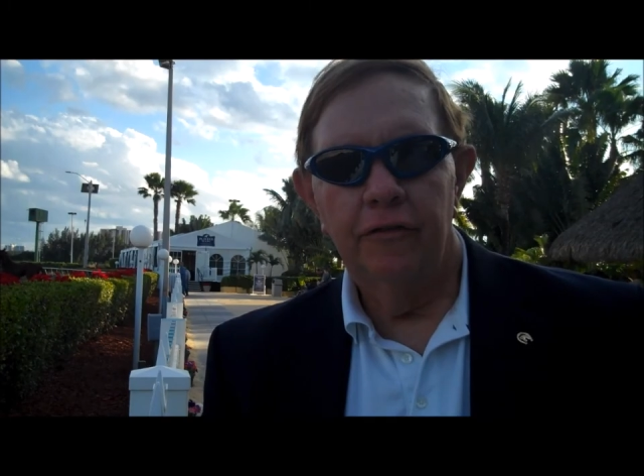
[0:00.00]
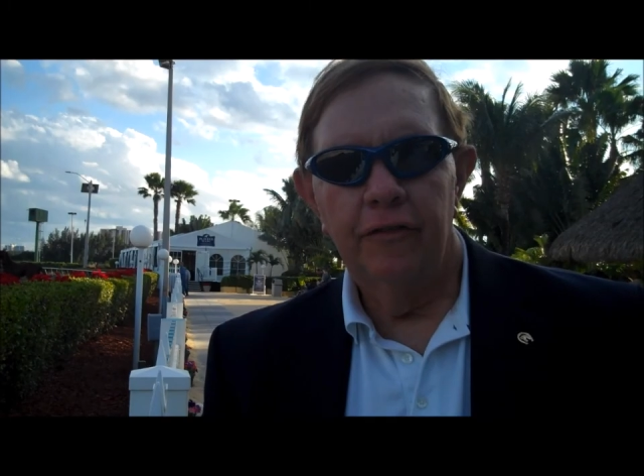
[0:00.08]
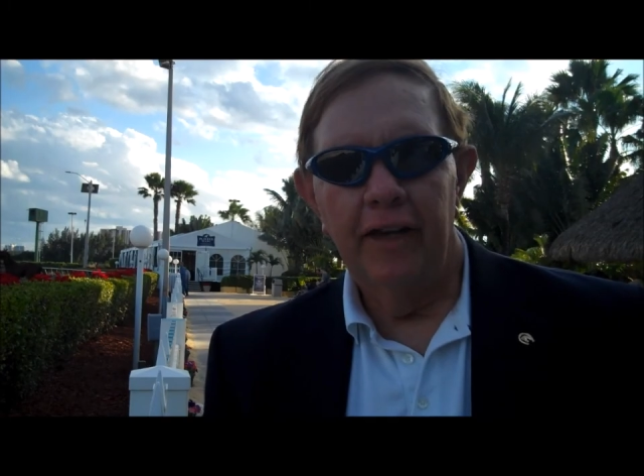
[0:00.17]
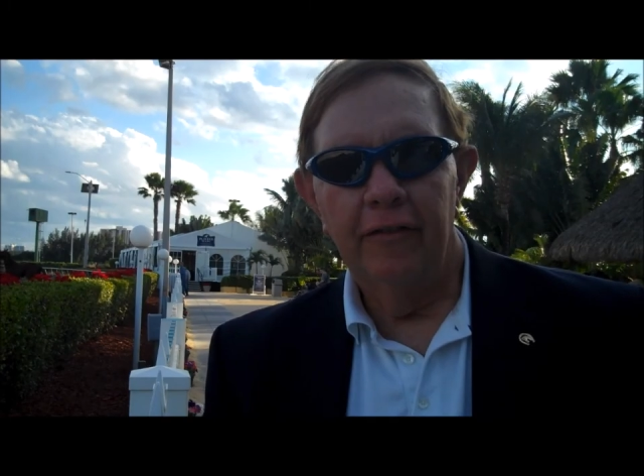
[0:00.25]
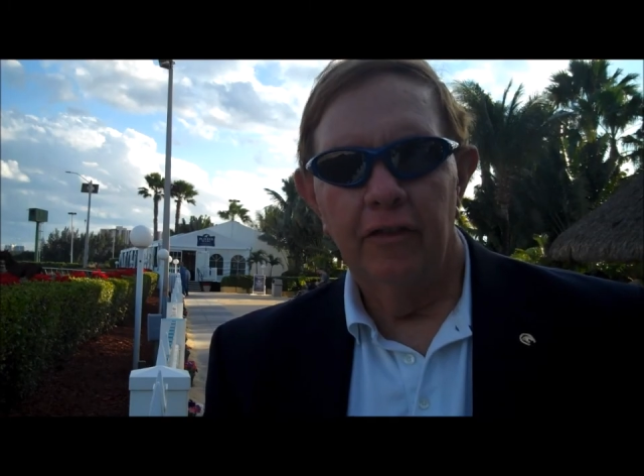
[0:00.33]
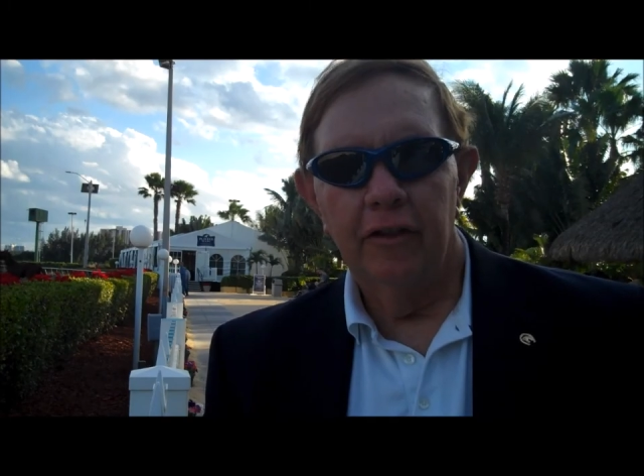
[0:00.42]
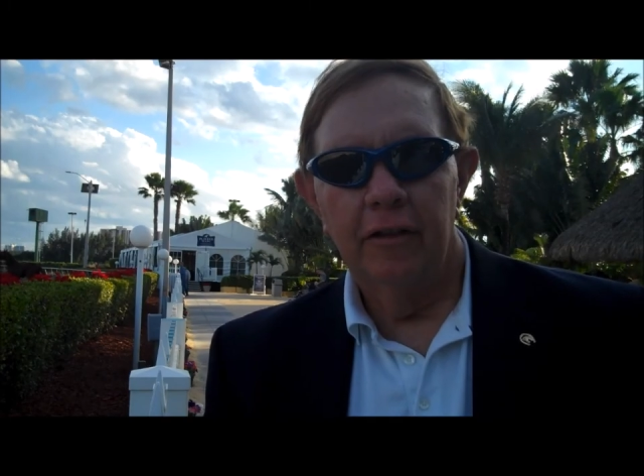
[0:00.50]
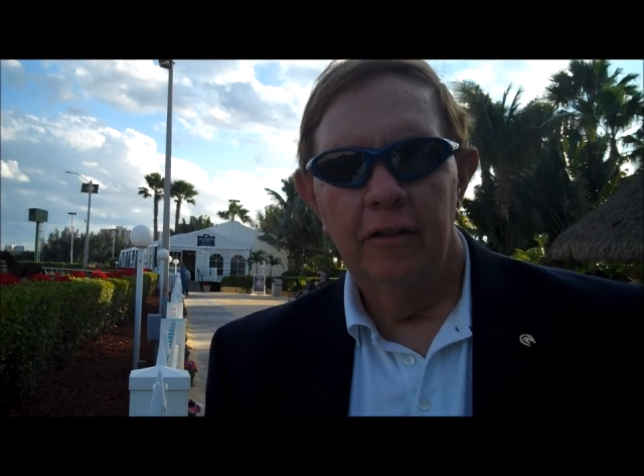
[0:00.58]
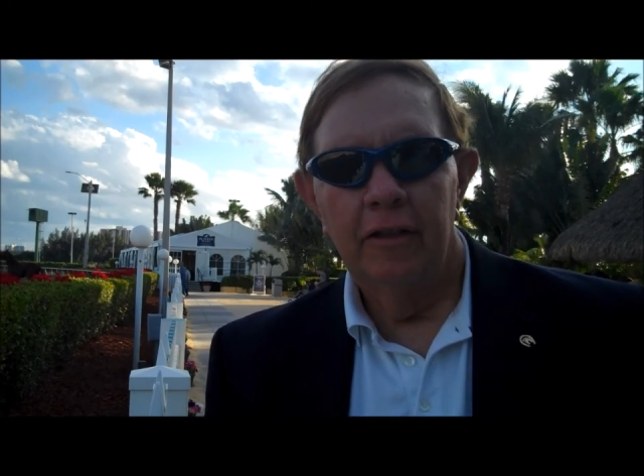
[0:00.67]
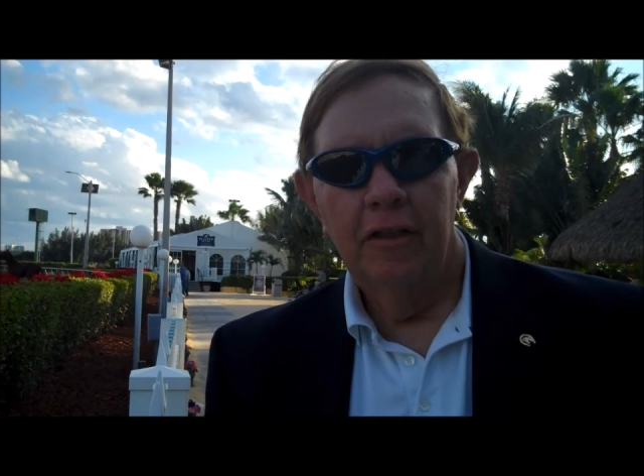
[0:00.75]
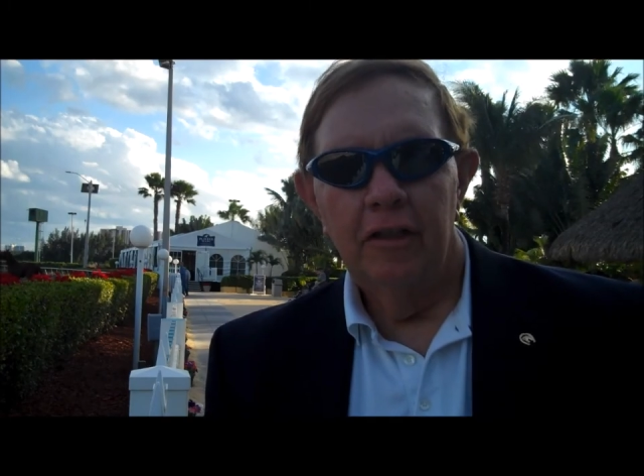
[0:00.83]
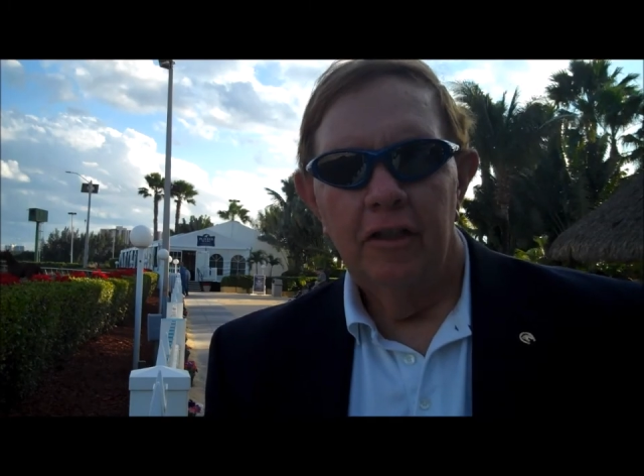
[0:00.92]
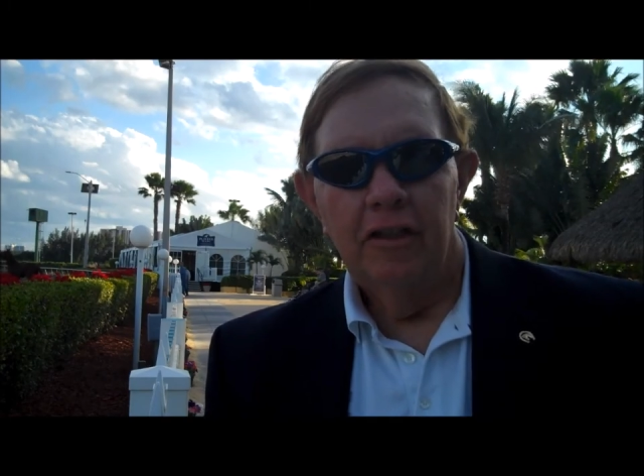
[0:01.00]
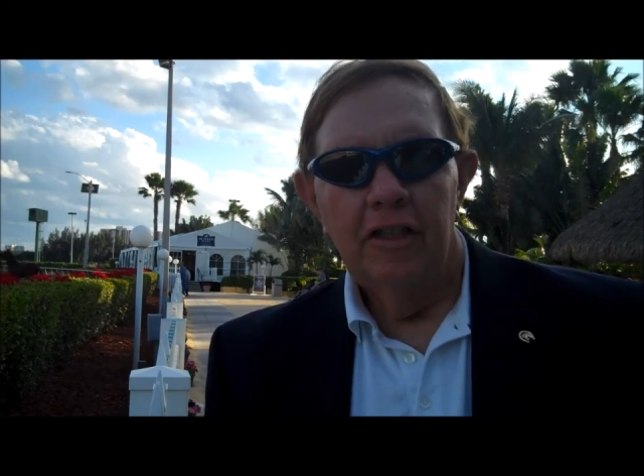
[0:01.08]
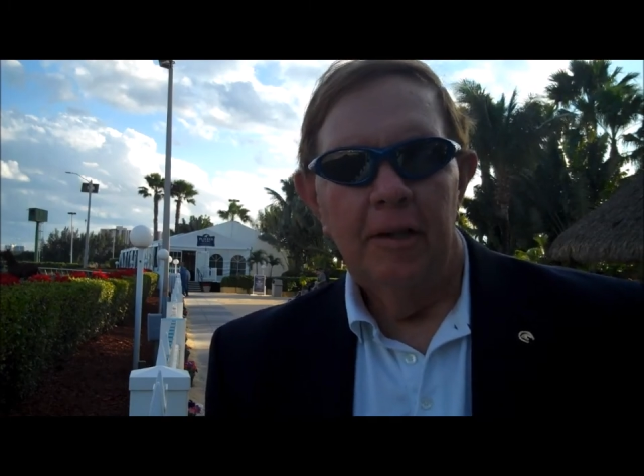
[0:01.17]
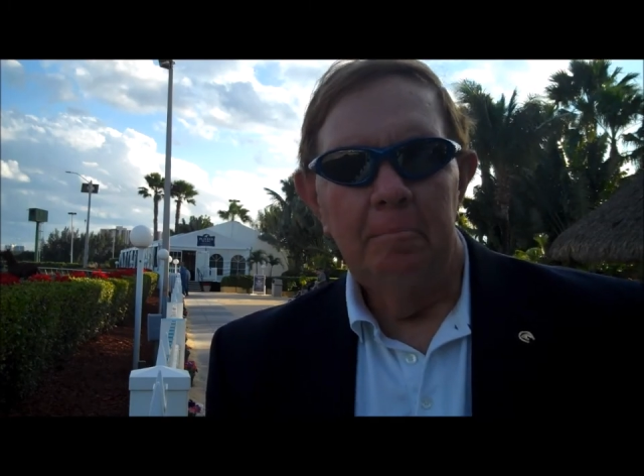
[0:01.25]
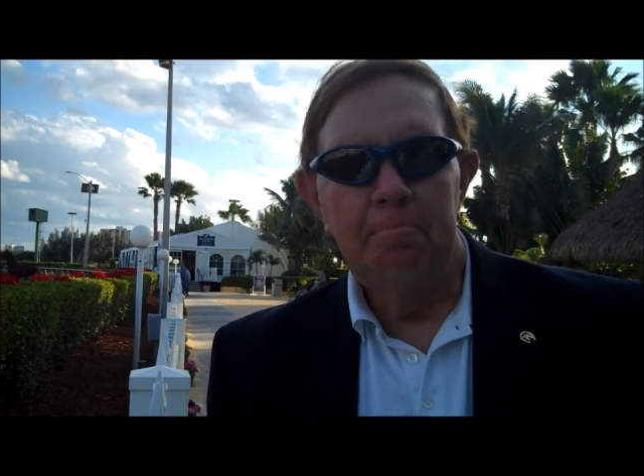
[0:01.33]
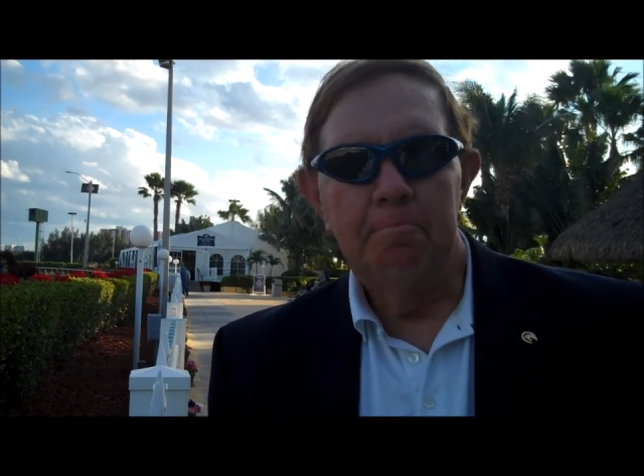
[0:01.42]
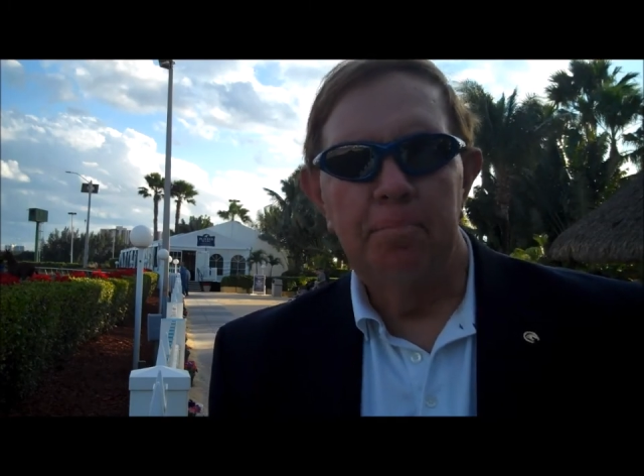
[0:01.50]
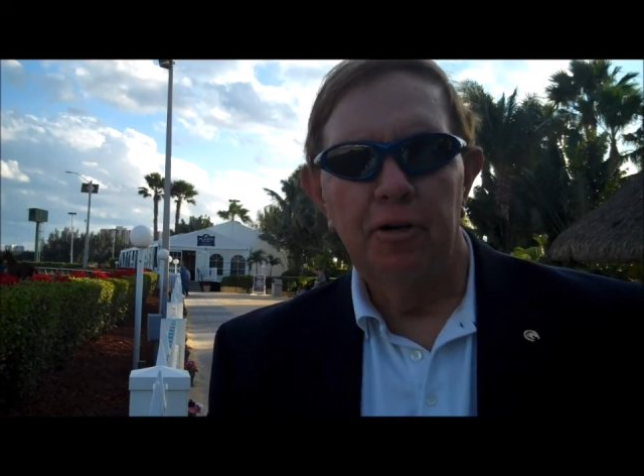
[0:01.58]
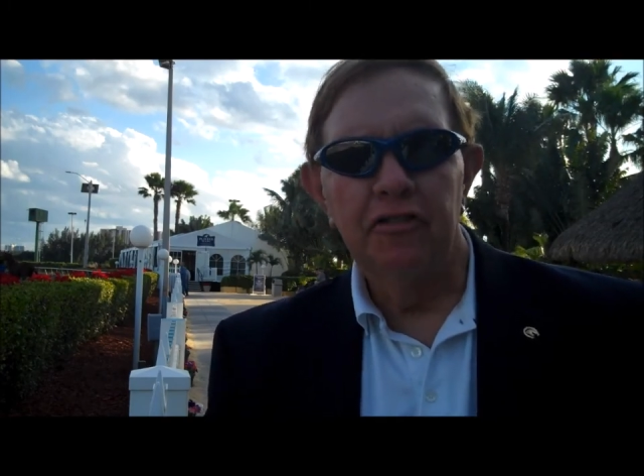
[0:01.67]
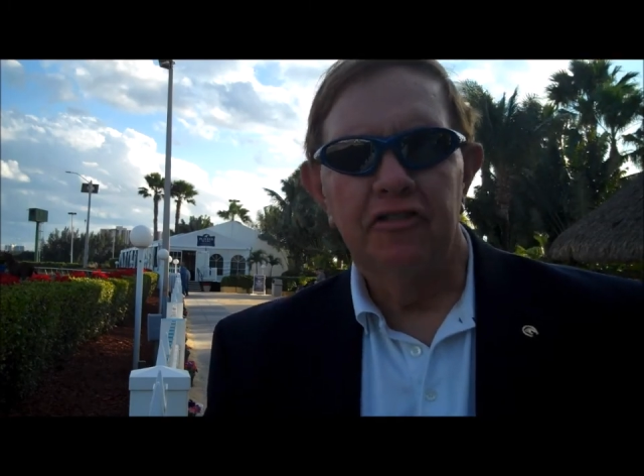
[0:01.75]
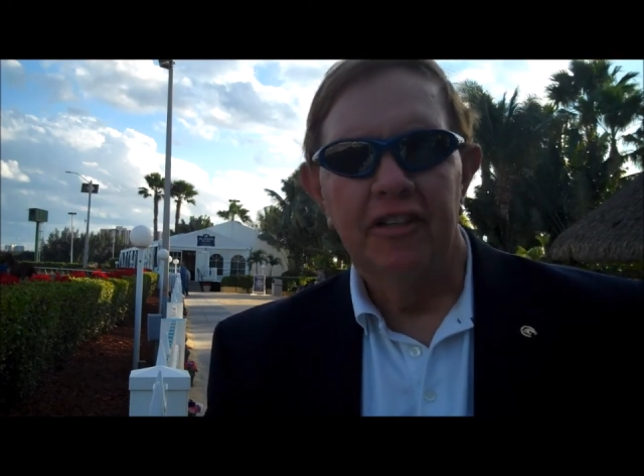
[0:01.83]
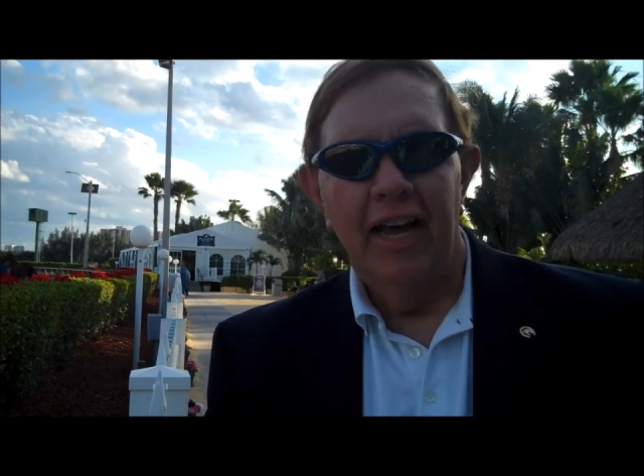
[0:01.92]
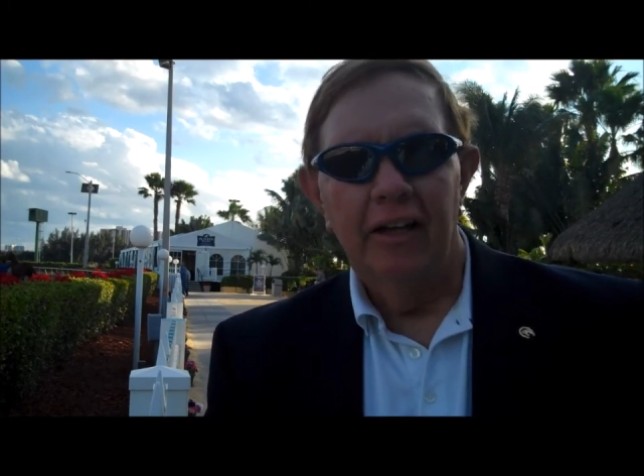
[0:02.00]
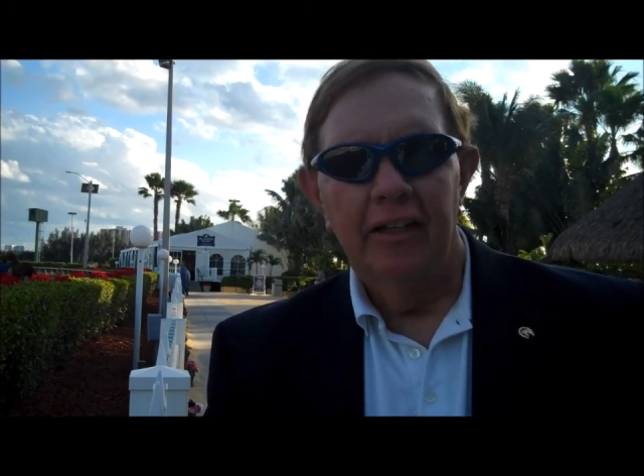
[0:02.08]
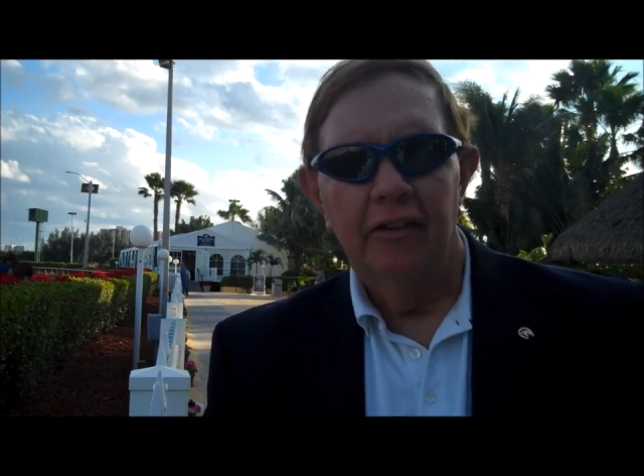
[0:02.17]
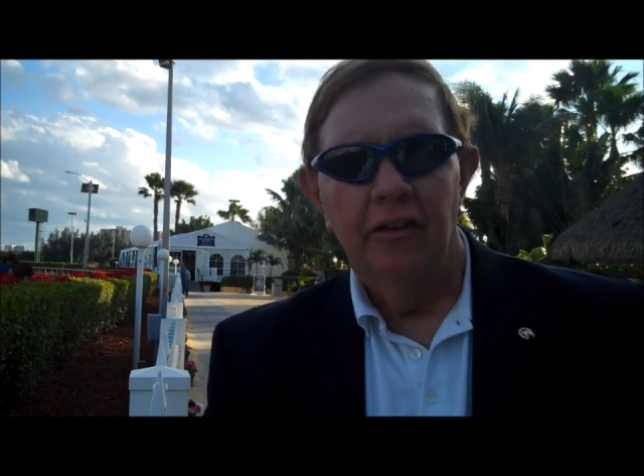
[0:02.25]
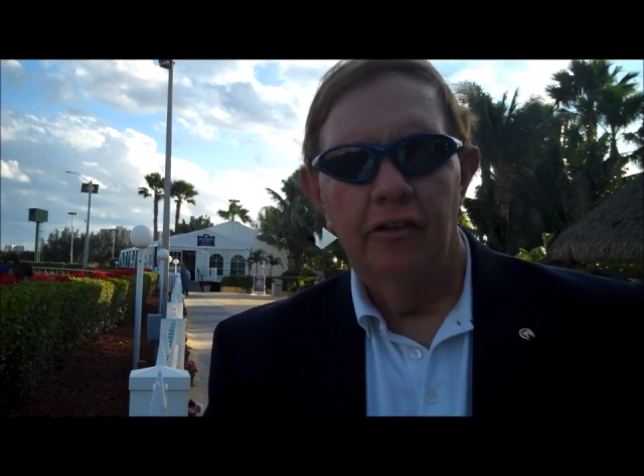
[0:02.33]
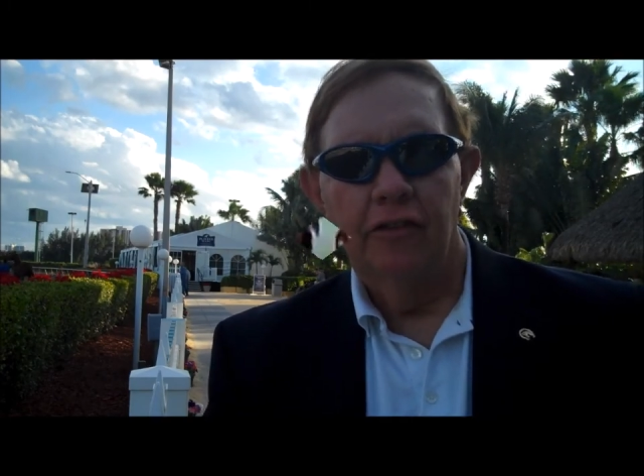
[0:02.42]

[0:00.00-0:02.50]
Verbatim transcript: favorite, then burst out into the